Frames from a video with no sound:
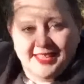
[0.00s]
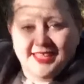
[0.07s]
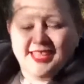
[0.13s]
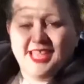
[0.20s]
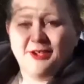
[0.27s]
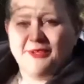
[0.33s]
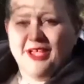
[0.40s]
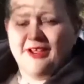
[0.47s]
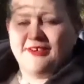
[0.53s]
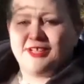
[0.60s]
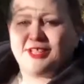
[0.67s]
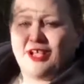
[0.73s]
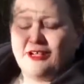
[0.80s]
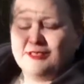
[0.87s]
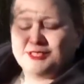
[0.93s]
Here we are at
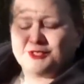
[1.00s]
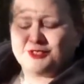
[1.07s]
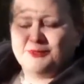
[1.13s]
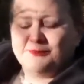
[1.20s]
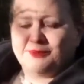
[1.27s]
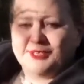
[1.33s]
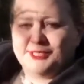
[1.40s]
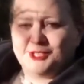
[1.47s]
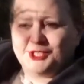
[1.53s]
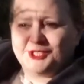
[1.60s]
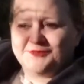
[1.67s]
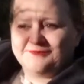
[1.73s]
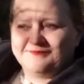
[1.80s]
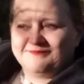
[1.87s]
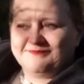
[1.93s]
Coalstream Bridge.
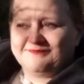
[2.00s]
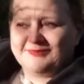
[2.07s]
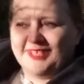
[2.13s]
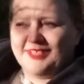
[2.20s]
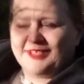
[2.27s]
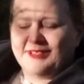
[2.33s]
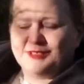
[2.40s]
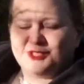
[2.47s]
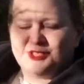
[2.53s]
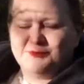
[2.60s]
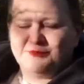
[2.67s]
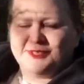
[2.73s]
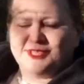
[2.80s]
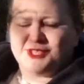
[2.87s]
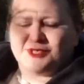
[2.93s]
Coalstream
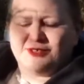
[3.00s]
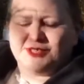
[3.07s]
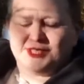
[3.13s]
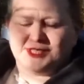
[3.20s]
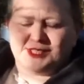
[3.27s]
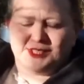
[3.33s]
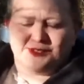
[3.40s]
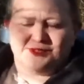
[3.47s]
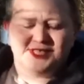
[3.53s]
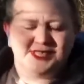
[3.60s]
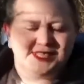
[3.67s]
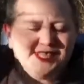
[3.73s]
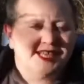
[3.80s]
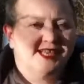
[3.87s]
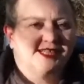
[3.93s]
Bridge crosses the
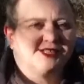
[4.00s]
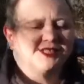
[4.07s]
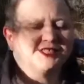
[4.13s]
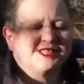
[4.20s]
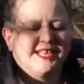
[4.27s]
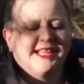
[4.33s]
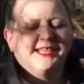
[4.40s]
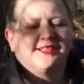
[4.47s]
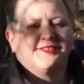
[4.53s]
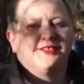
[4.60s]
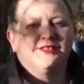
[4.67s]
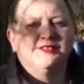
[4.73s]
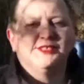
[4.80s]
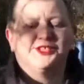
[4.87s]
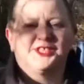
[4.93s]
Tweed just like the
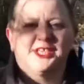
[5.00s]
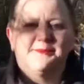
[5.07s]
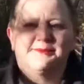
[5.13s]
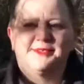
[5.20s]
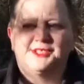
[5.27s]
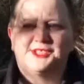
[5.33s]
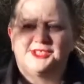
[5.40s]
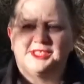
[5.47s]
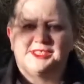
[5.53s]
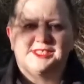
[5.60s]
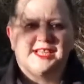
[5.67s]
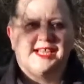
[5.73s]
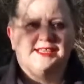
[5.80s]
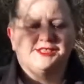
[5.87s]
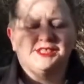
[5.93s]
Union Chain Bridge does,
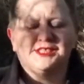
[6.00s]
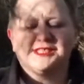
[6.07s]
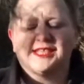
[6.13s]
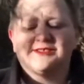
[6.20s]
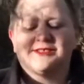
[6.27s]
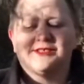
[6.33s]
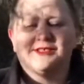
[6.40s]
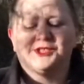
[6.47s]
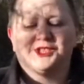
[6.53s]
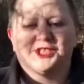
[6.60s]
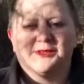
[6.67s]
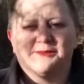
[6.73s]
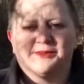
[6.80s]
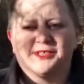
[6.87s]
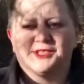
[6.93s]
and just like the Union
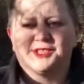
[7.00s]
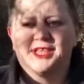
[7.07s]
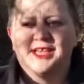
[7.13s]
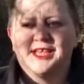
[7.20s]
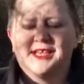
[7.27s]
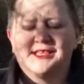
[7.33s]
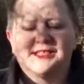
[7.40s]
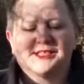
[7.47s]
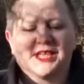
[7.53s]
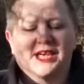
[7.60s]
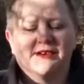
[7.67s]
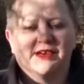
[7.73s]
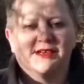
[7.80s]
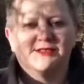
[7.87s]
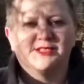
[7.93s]
Chain Bridge, it is
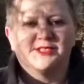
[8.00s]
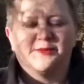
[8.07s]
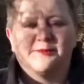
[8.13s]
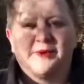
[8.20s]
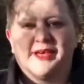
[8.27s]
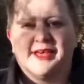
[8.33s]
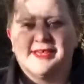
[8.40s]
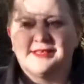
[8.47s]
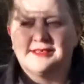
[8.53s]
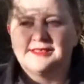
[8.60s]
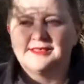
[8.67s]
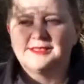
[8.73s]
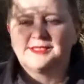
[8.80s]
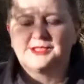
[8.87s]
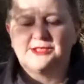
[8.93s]
co-owned by
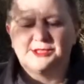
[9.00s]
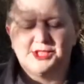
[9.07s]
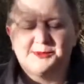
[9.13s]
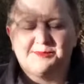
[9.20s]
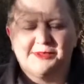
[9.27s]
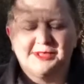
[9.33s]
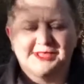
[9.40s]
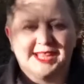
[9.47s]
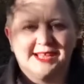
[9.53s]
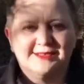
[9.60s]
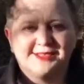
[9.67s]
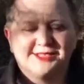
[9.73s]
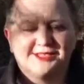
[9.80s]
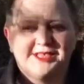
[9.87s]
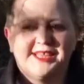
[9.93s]
Scottish Borders
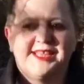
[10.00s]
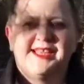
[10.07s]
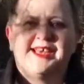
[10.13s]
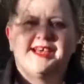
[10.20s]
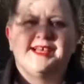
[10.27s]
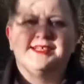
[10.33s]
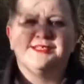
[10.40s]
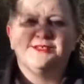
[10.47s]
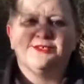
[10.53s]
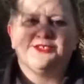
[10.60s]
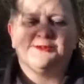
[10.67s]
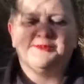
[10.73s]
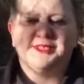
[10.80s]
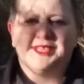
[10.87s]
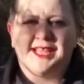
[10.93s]
Council and
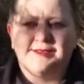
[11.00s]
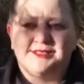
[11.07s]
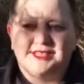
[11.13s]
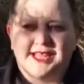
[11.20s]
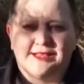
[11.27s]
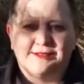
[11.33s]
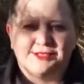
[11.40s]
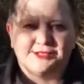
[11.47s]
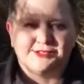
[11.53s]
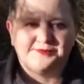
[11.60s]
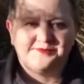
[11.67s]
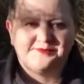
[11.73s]
Northumberland County Council.